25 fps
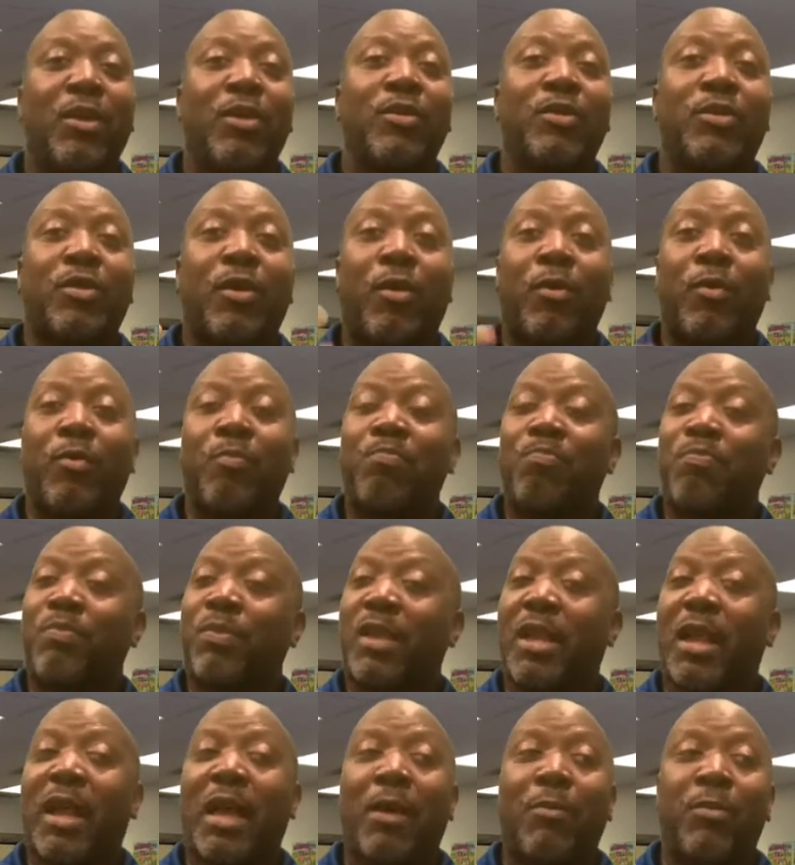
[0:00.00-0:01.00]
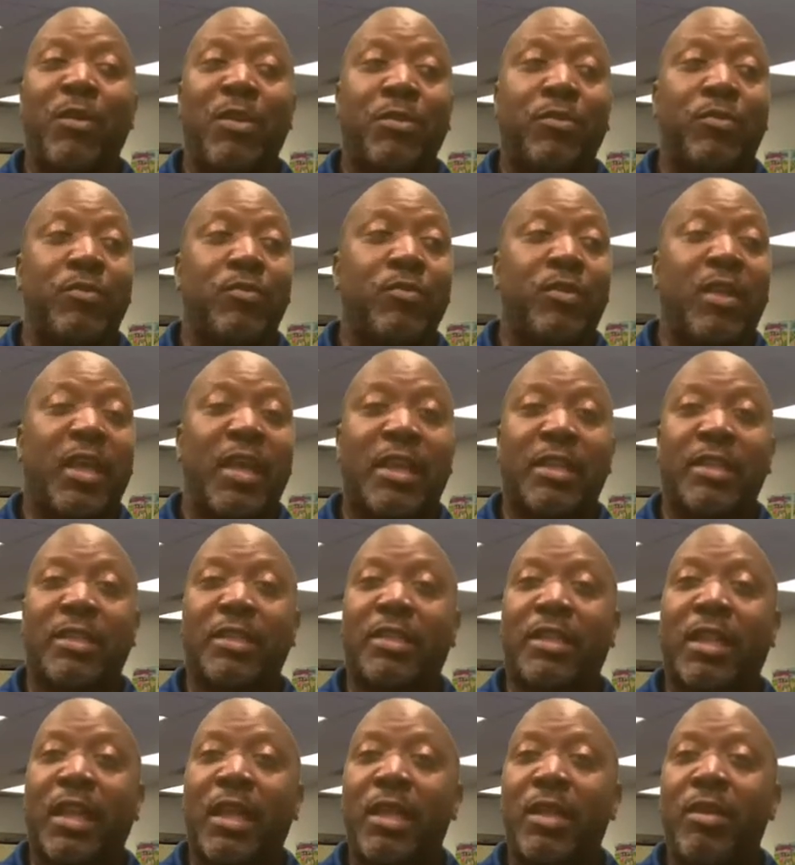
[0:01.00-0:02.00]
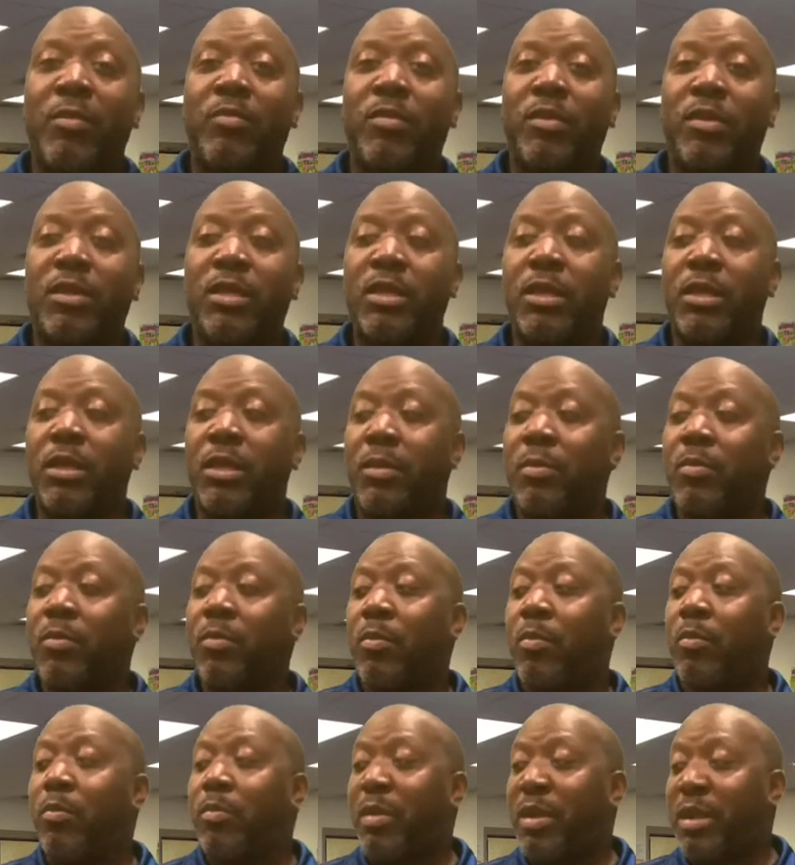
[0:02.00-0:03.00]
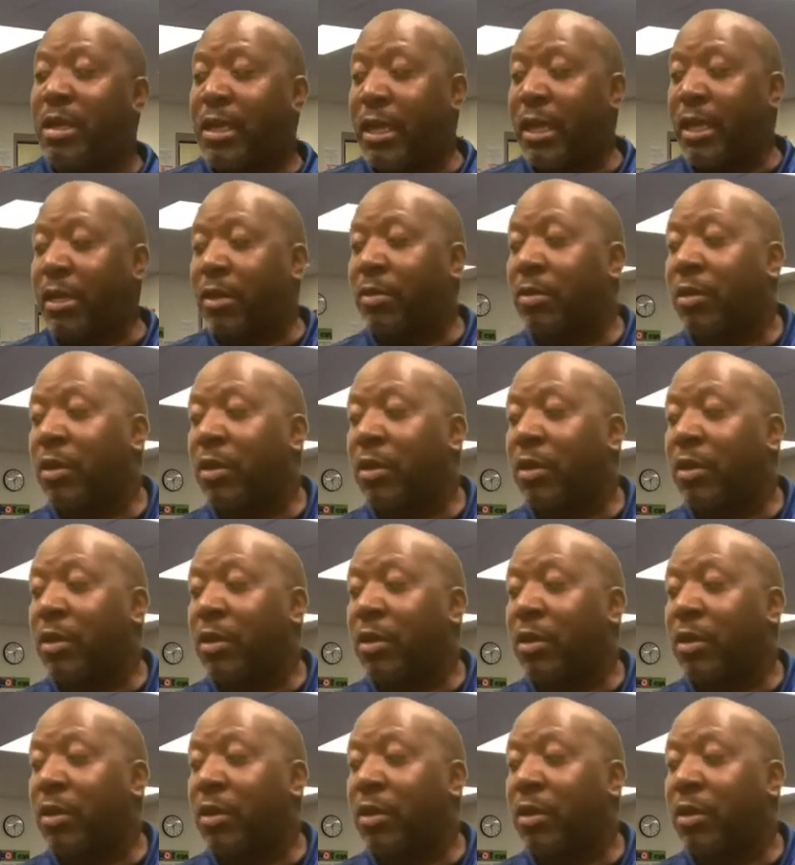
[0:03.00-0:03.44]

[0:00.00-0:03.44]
So I would do that same thing, but